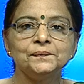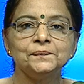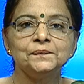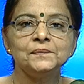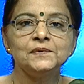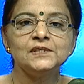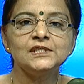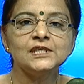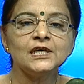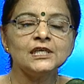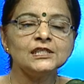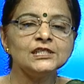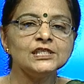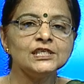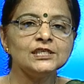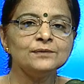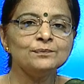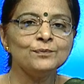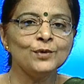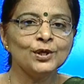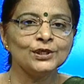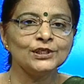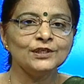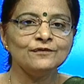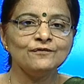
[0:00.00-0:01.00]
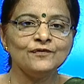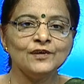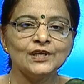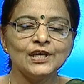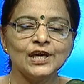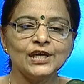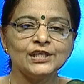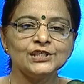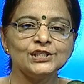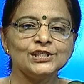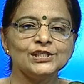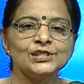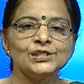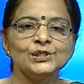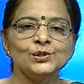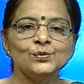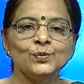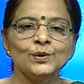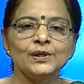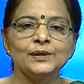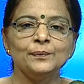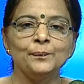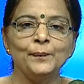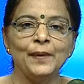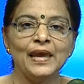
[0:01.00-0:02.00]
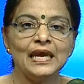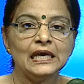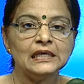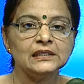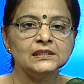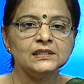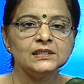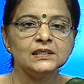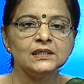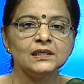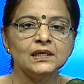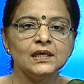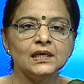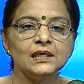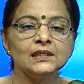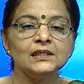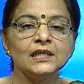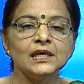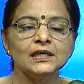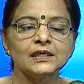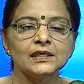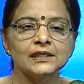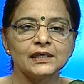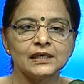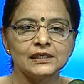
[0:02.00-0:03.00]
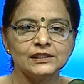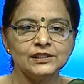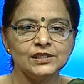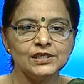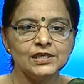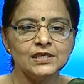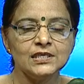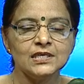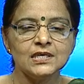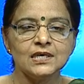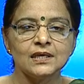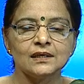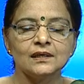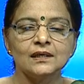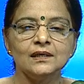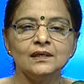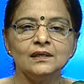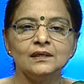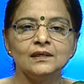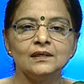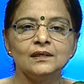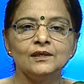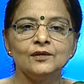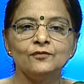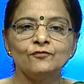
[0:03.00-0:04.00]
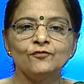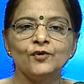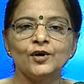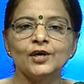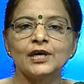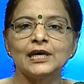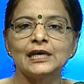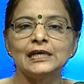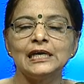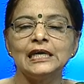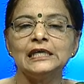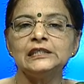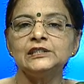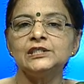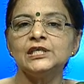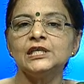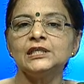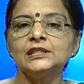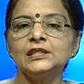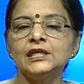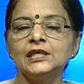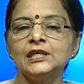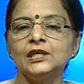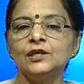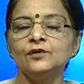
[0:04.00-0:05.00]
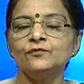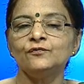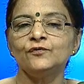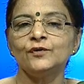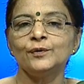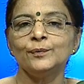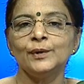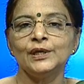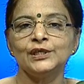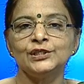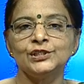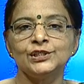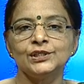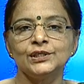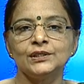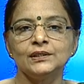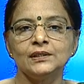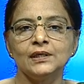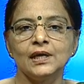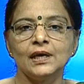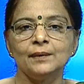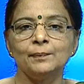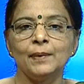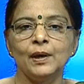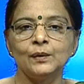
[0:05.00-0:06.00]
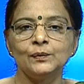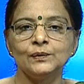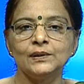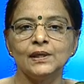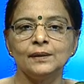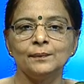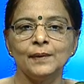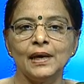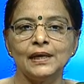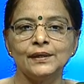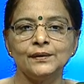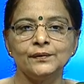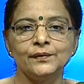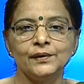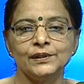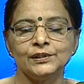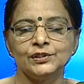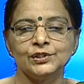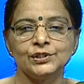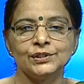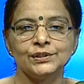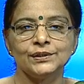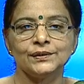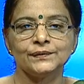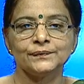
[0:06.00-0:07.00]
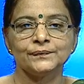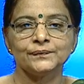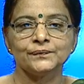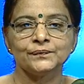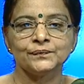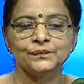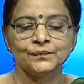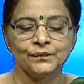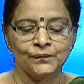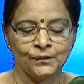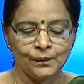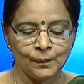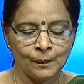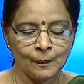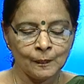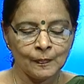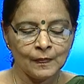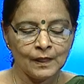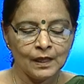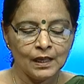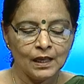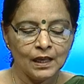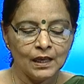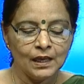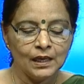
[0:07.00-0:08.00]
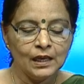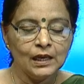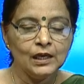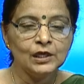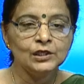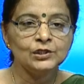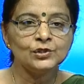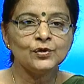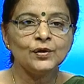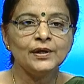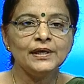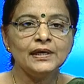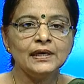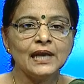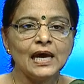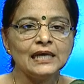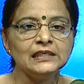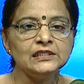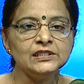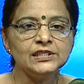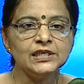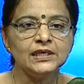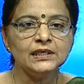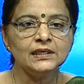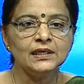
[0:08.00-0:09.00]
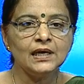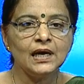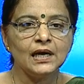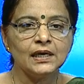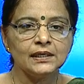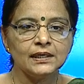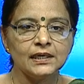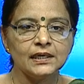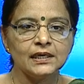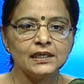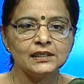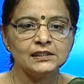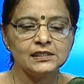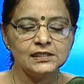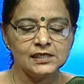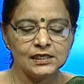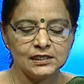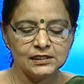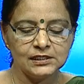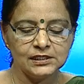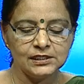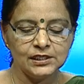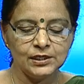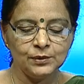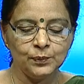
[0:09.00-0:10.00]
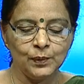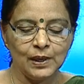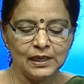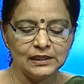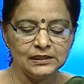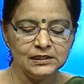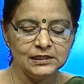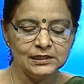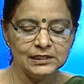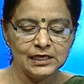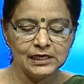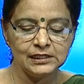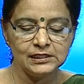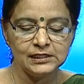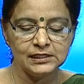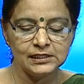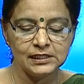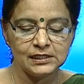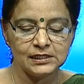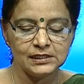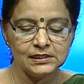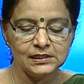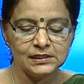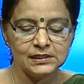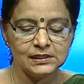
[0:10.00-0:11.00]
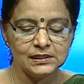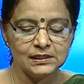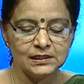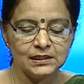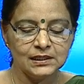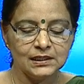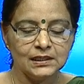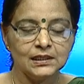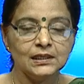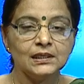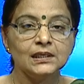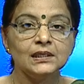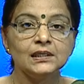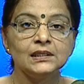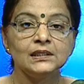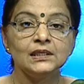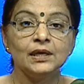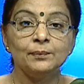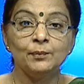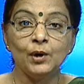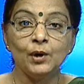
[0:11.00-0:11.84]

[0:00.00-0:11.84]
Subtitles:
certain modifications were made in the criteria for collecting the information about the migration. So, in 1961 census, the